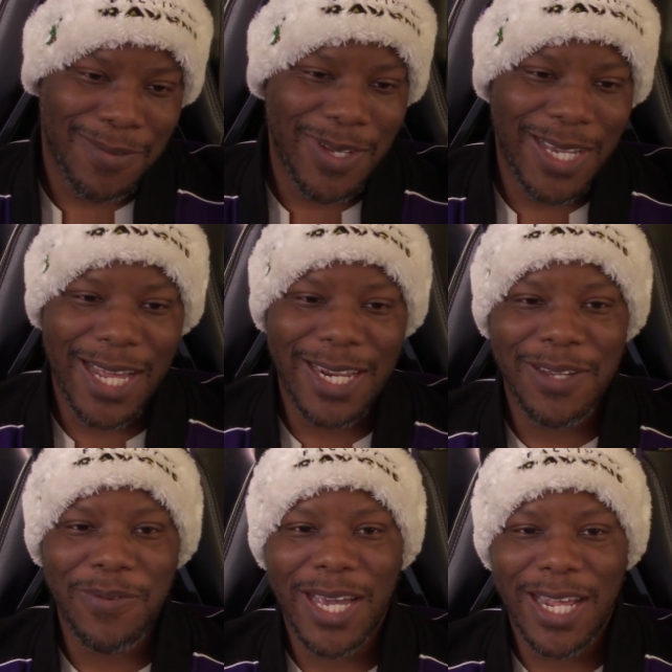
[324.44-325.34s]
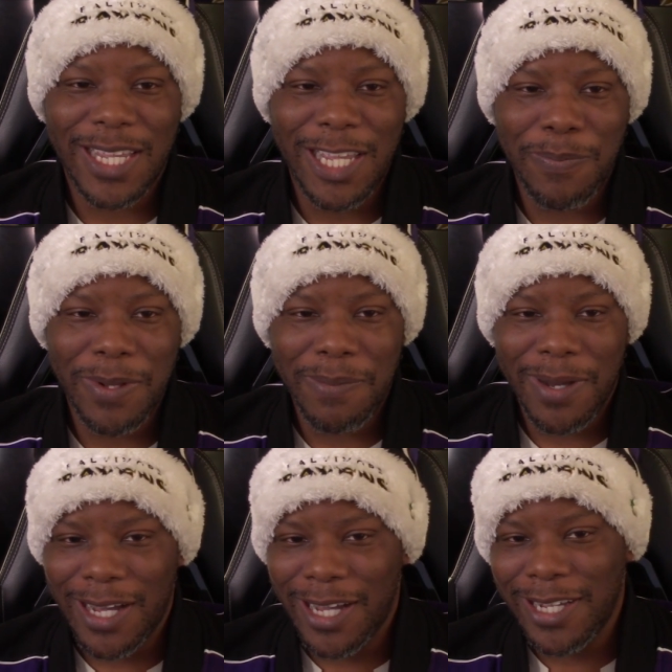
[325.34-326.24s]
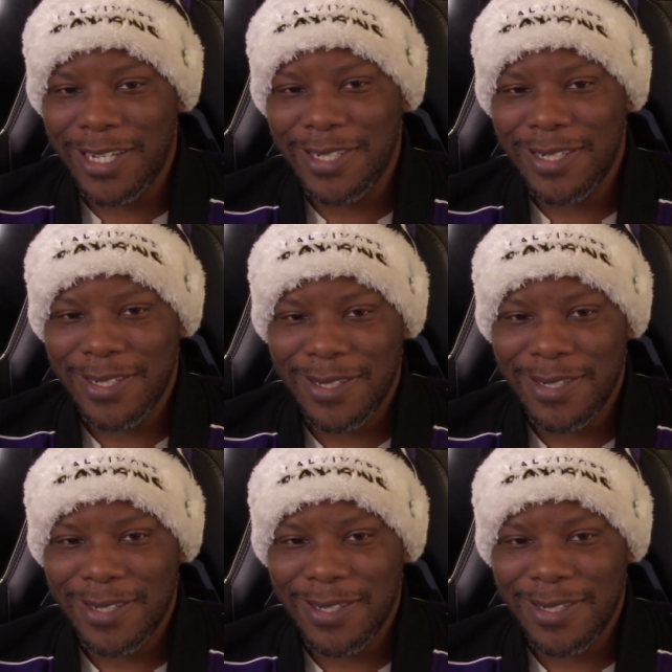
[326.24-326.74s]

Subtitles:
We gotta keep in mind